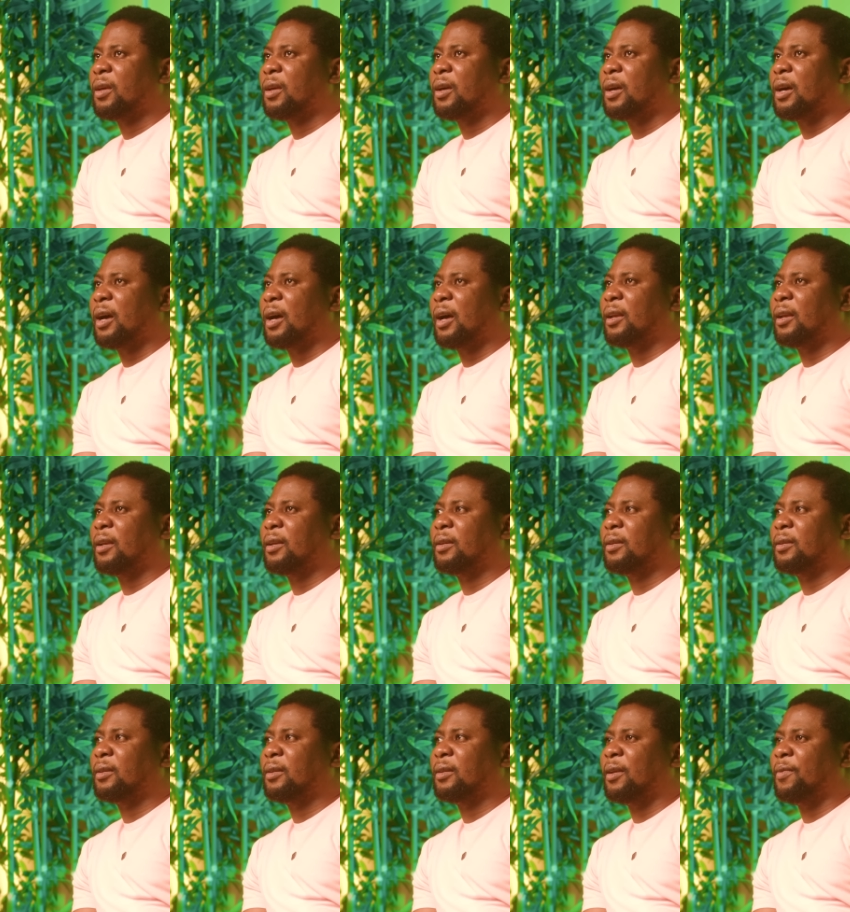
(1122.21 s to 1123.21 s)
and
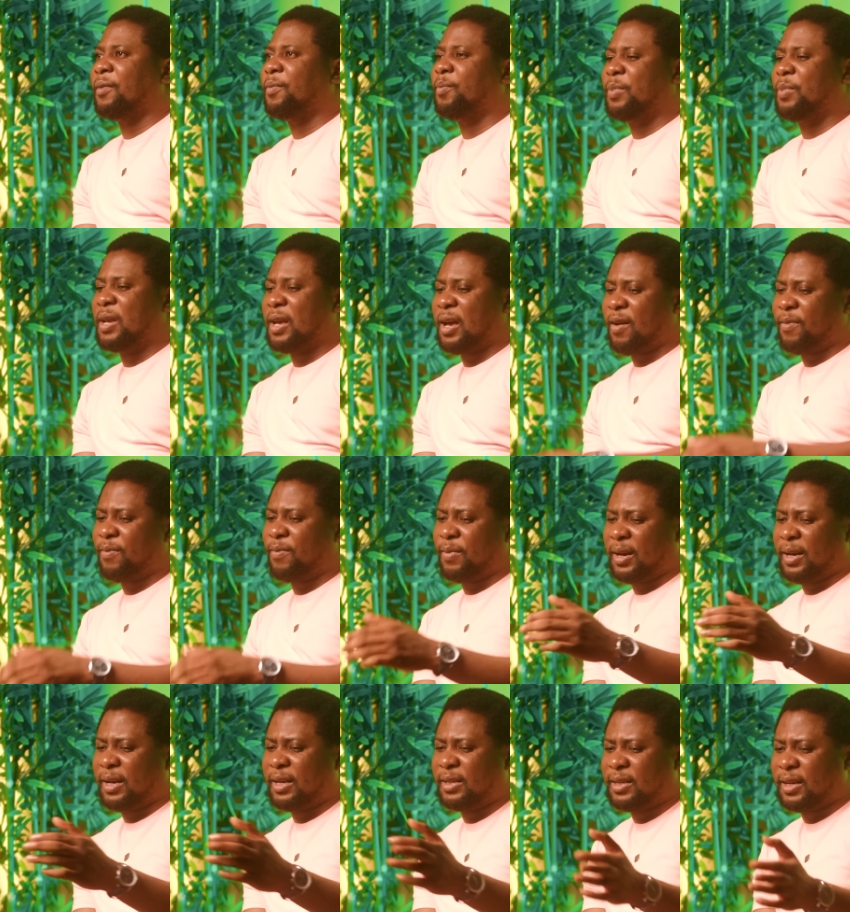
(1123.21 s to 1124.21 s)
they have
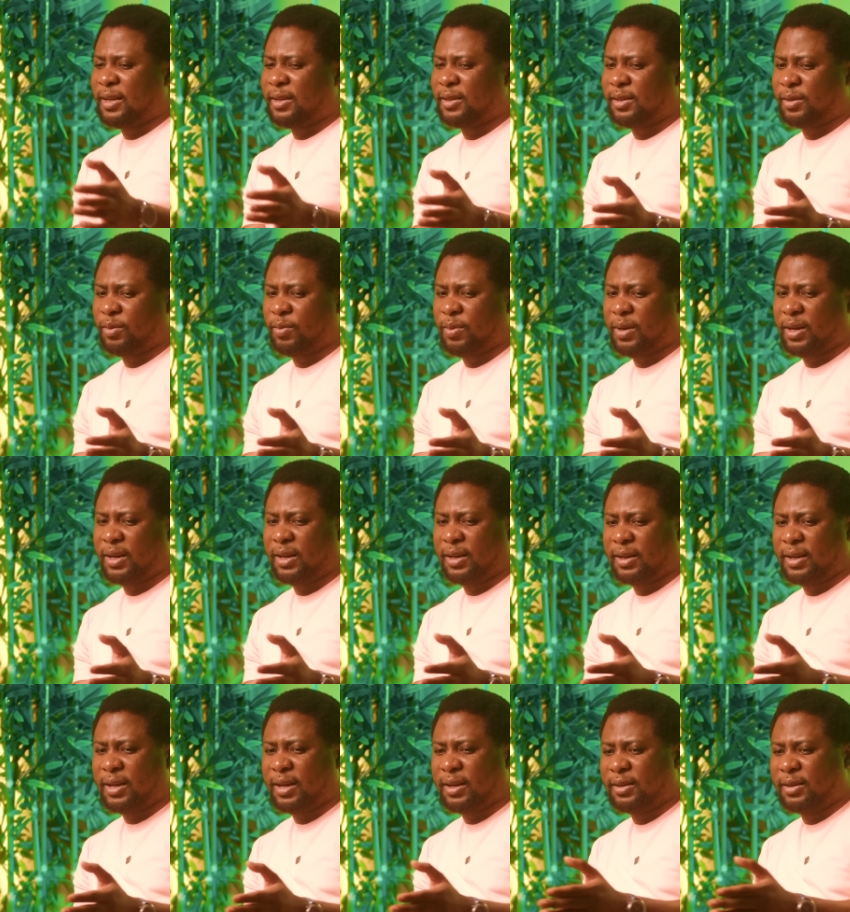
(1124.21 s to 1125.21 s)
an agency where they
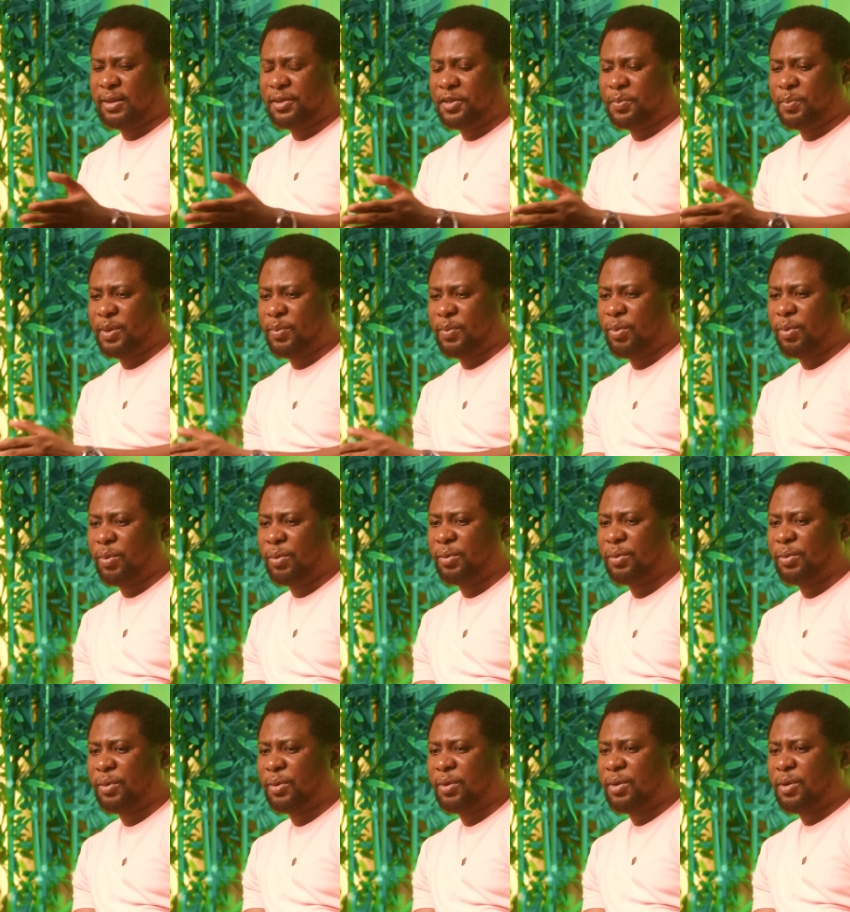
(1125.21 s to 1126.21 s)
get these people.
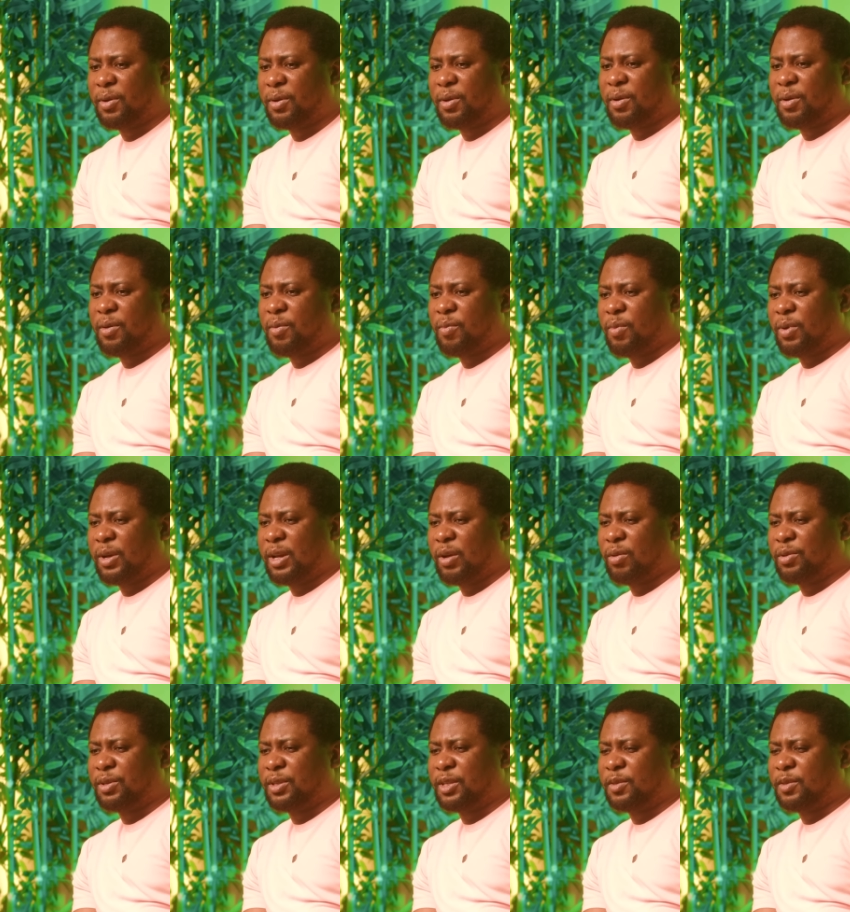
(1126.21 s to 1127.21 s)
But there
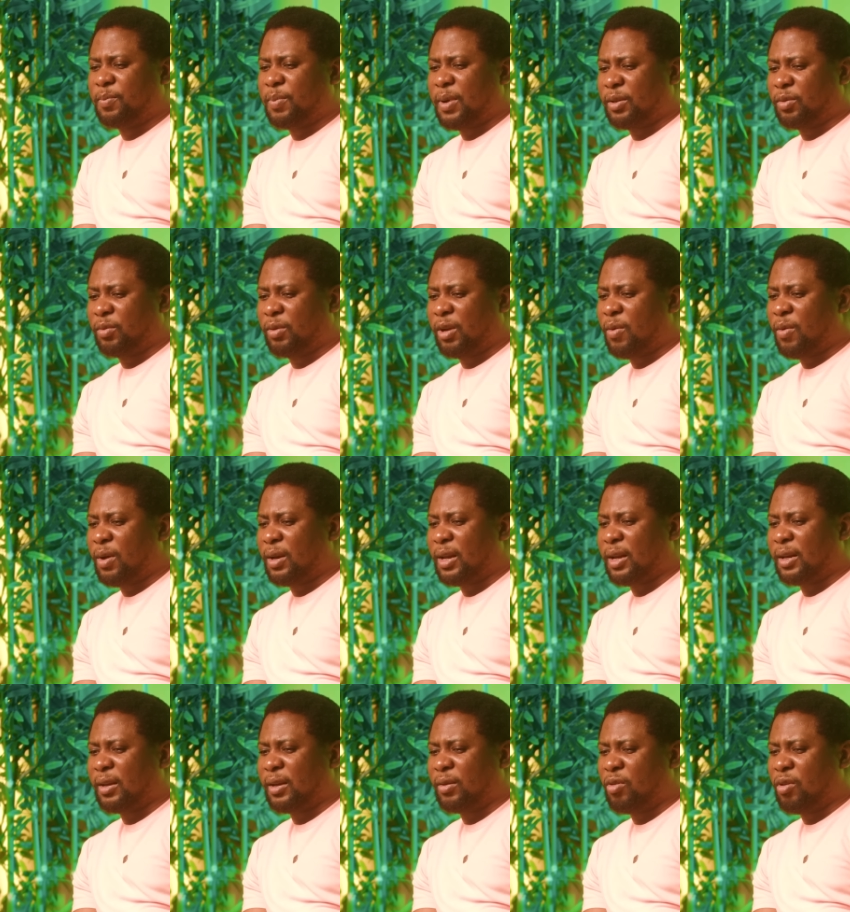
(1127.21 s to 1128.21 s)
was this particular one that
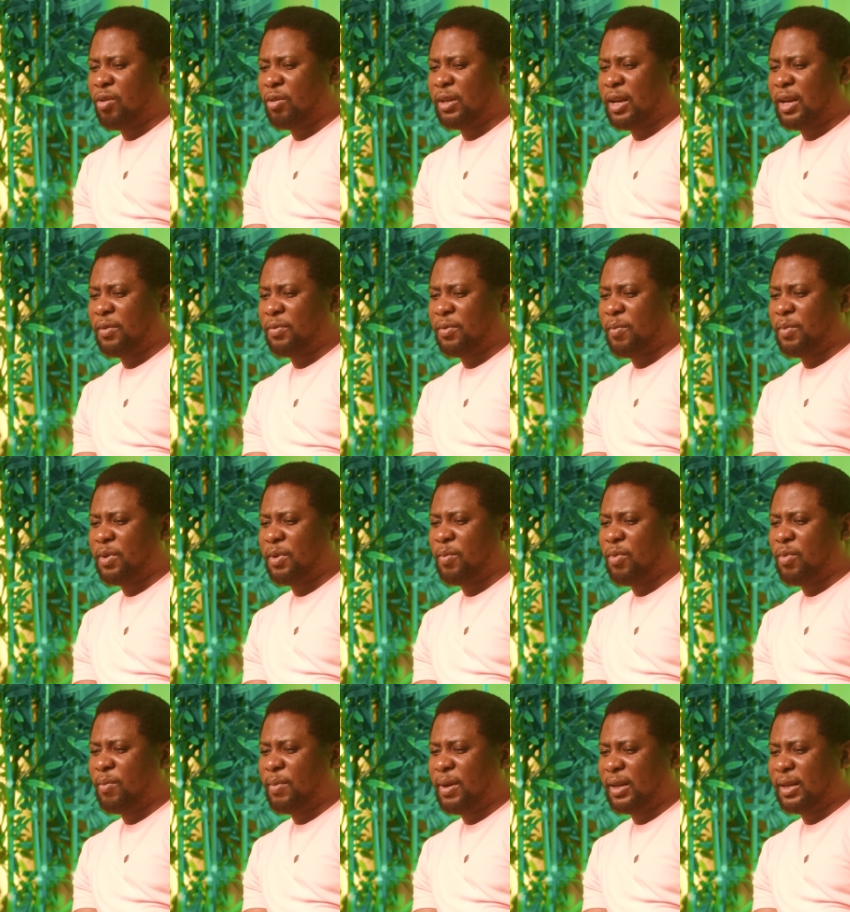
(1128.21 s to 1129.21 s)
they got, and from the
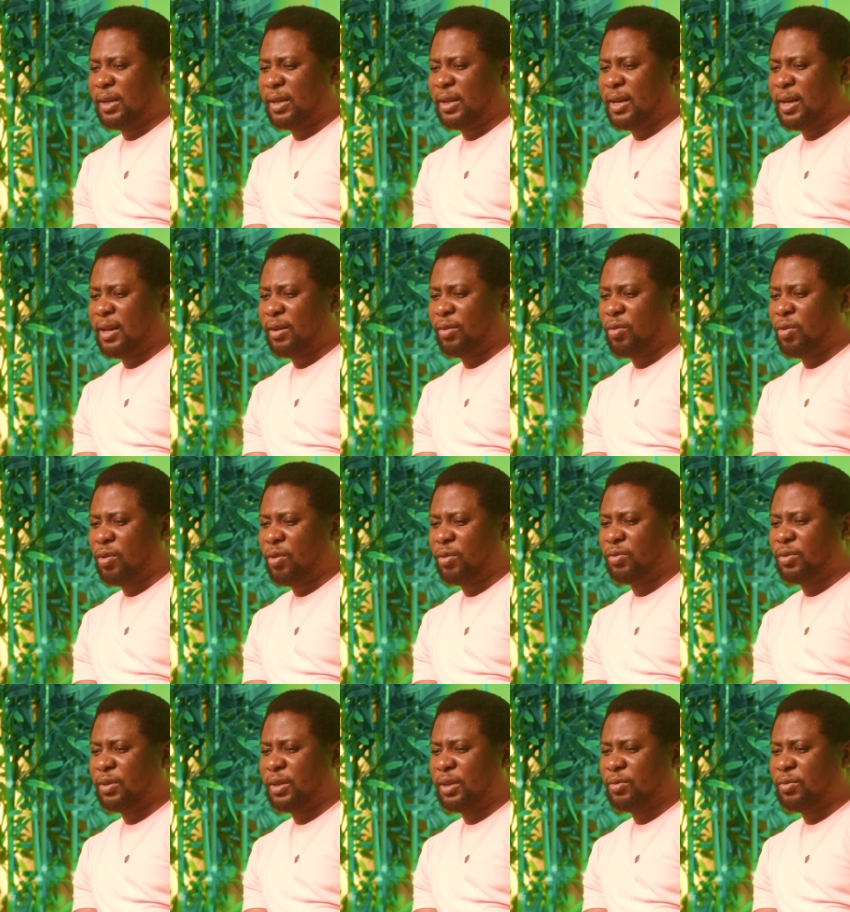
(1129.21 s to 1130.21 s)
moment the girl got
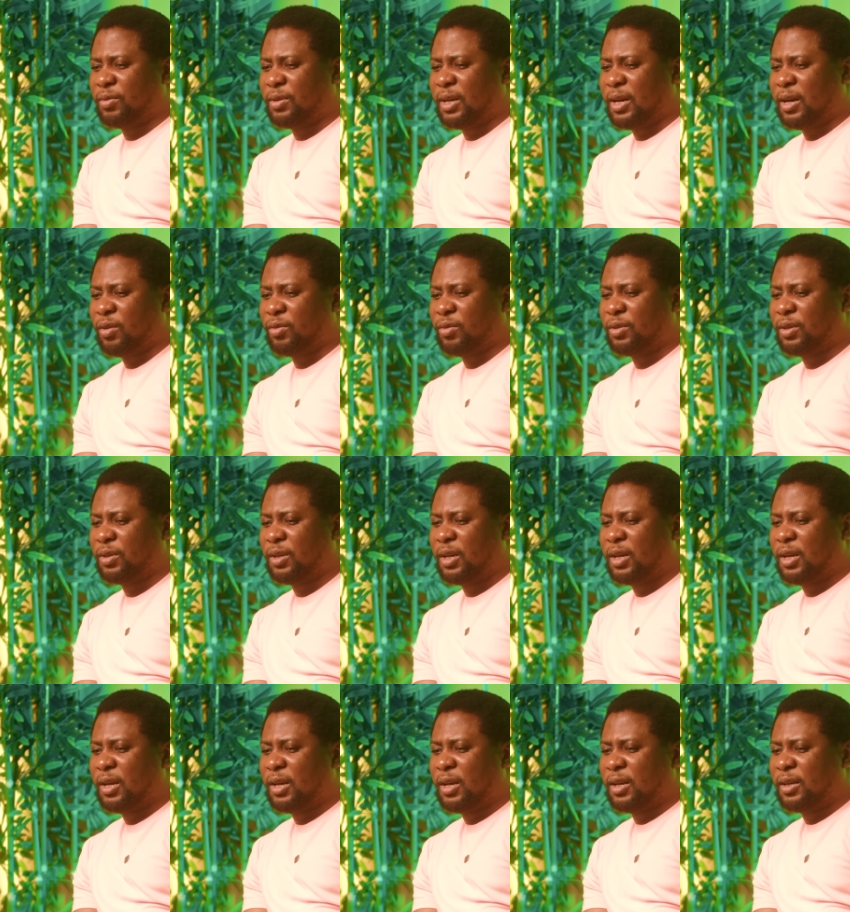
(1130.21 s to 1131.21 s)
into the house,
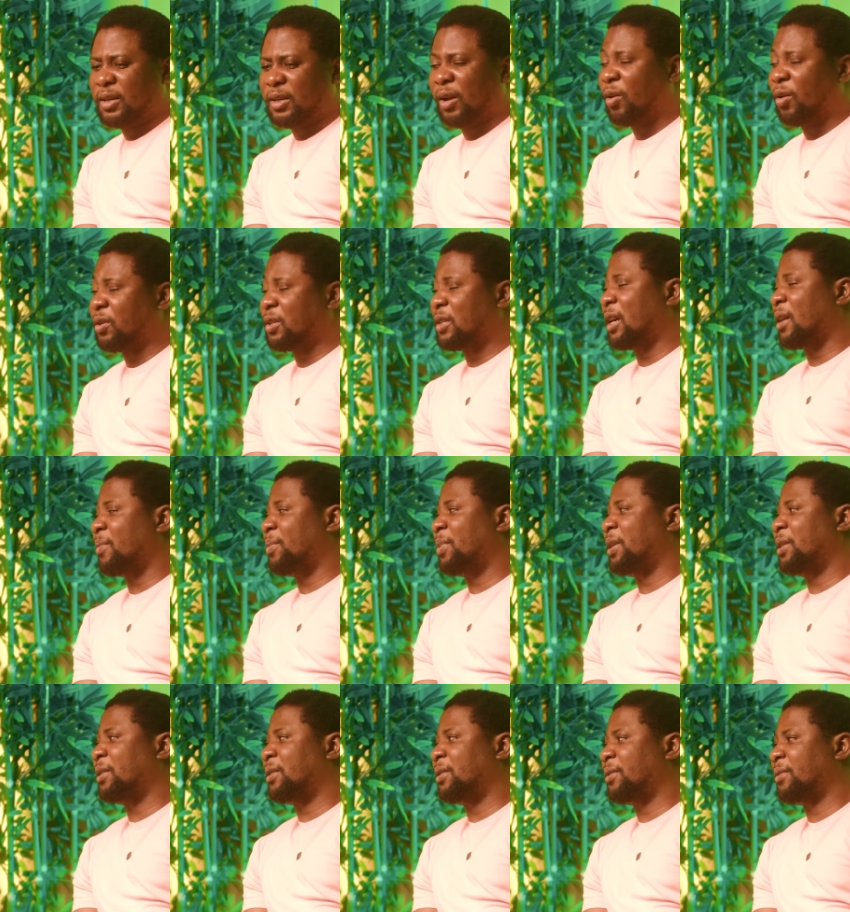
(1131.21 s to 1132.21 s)
they lost their
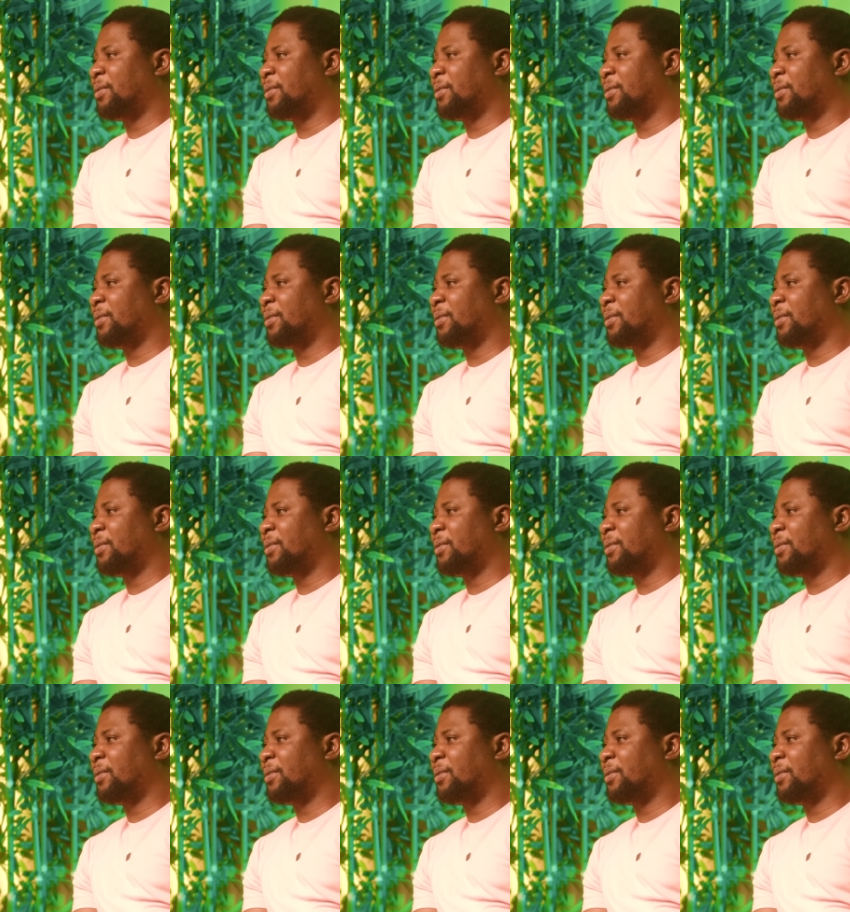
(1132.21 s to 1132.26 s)
peace.